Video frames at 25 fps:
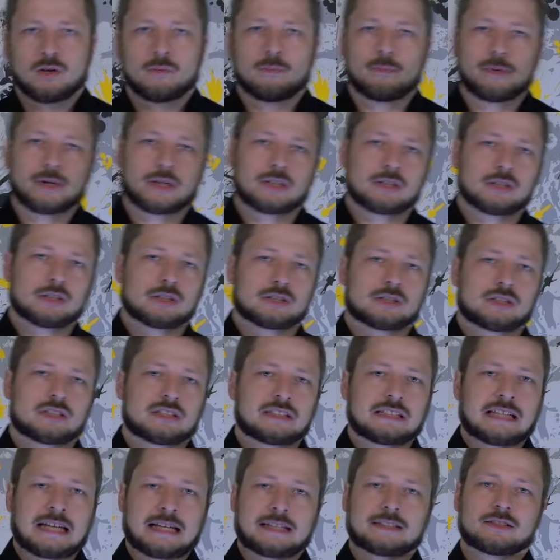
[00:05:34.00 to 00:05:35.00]
because
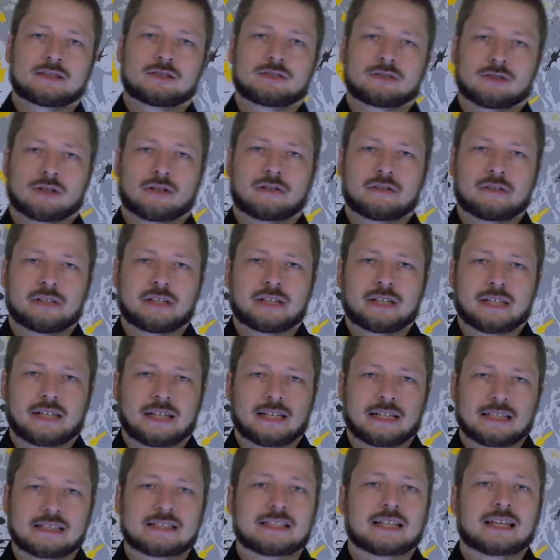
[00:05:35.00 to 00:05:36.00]
that story
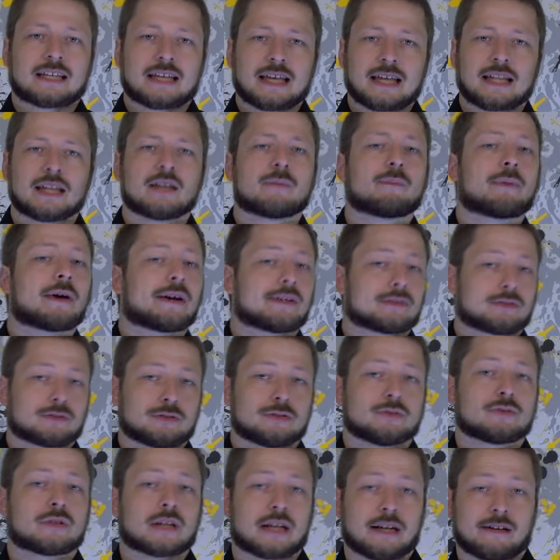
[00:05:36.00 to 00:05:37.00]
is again about
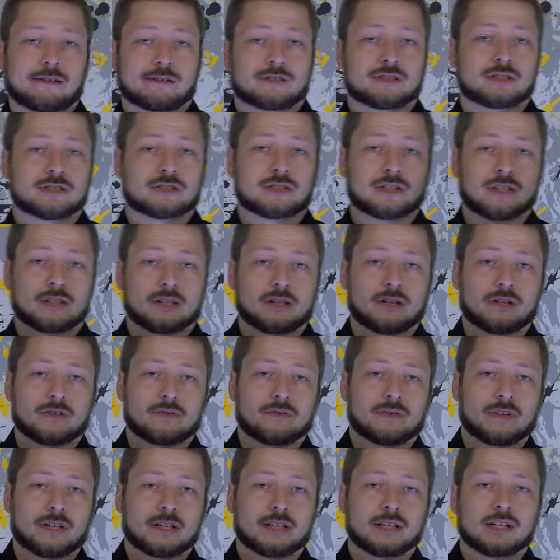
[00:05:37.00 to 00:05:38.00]
two characters and a
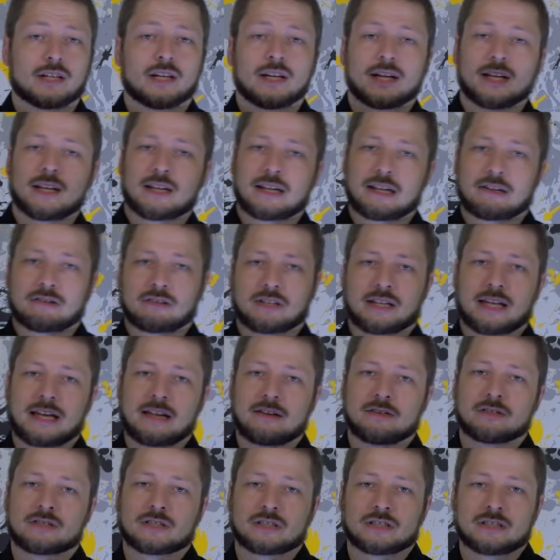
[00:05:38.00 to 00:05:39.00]
conflict. Now the
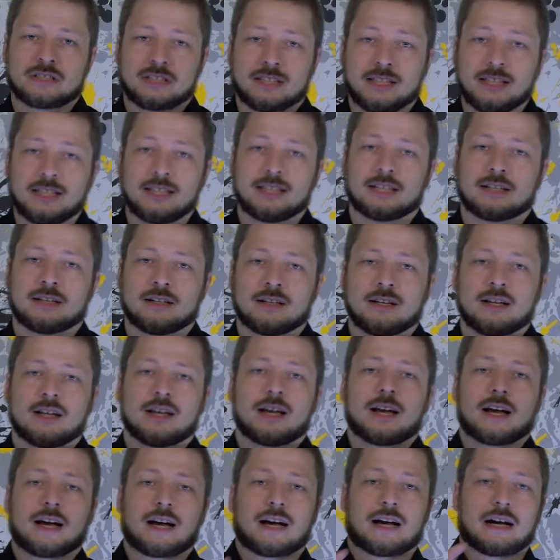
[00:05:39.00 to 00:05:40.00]
characters here
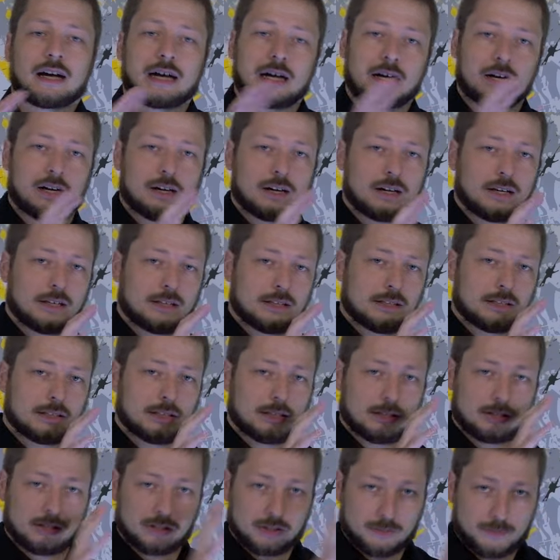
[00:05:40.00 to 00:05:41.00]
are the
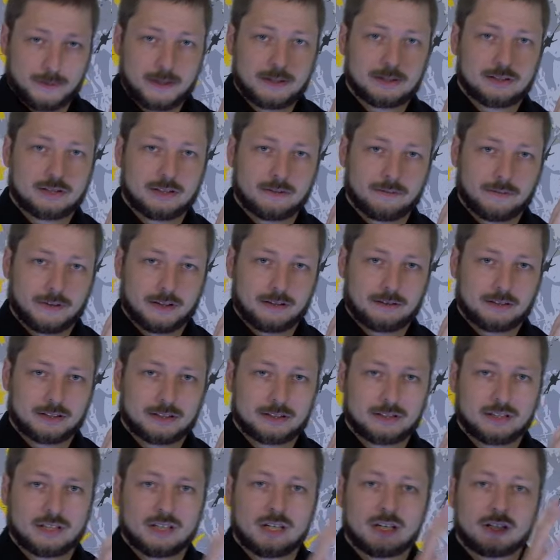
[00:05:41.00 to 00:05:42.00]
conspiracy
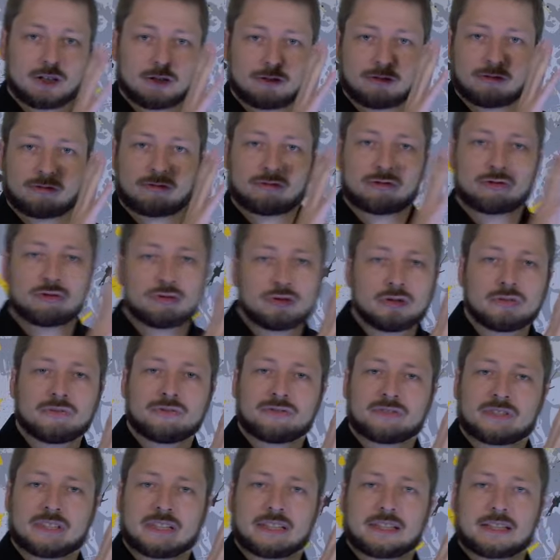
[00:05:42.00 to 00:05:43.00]
theories, the truth
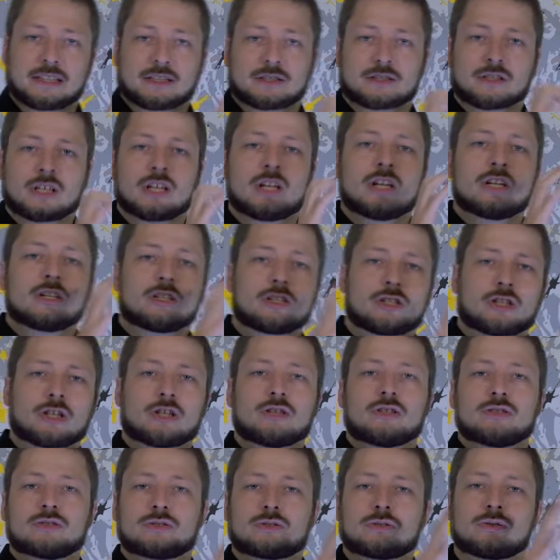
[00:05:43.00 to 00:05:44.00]
seekers,
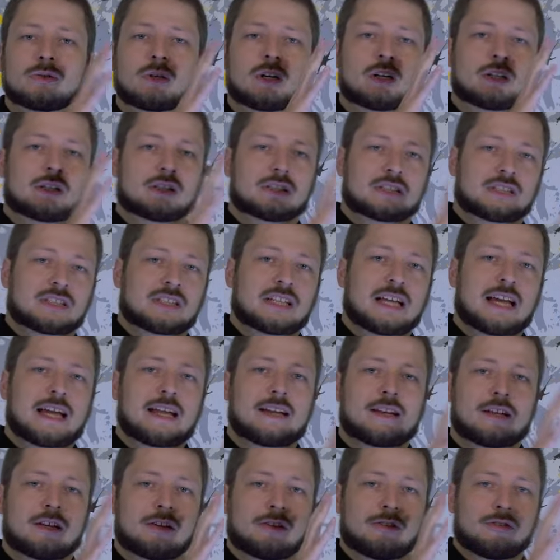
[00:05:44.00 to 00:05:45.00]
those who
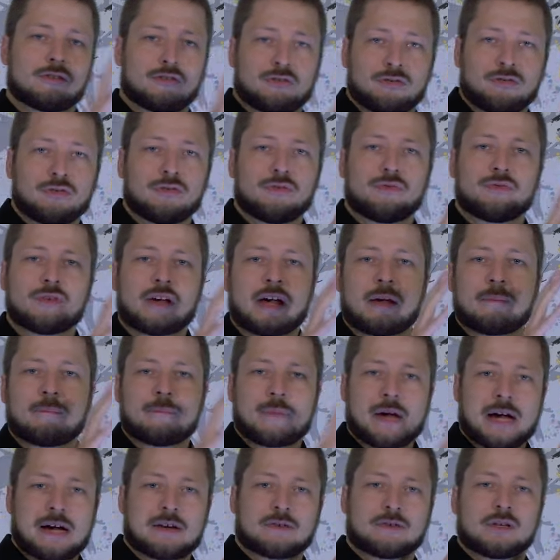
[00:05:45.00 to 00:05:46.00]
understand the truth
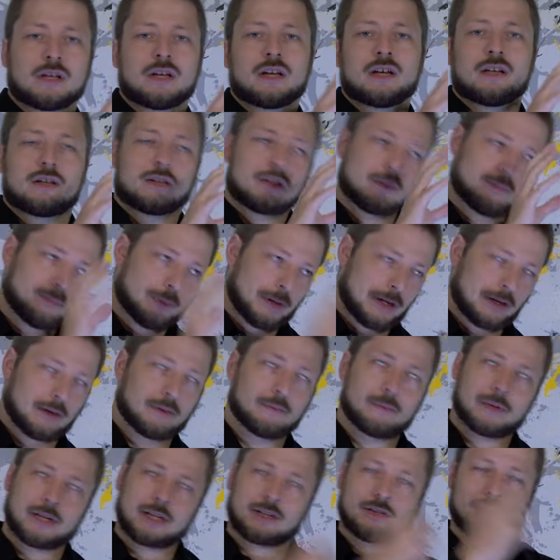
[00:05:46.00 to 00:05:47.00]
about the
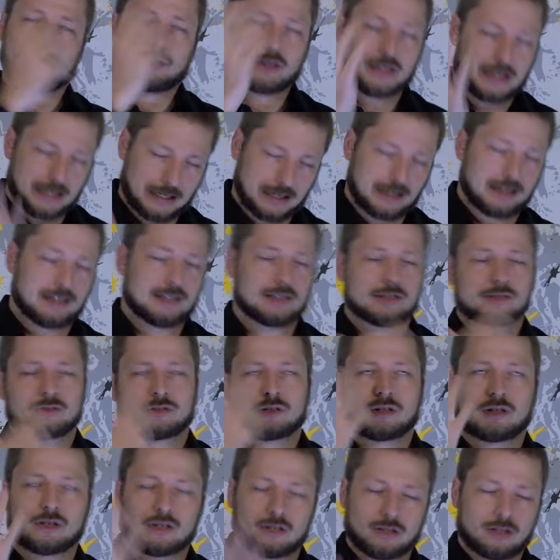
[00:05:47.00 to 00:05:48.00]
pyramid or aliens
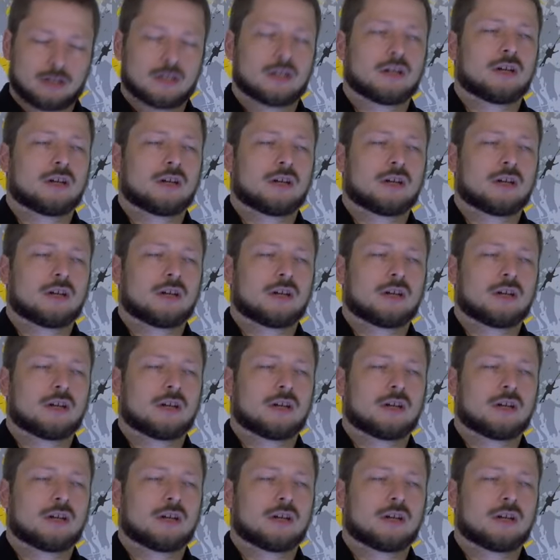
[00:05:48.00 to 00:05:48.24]
or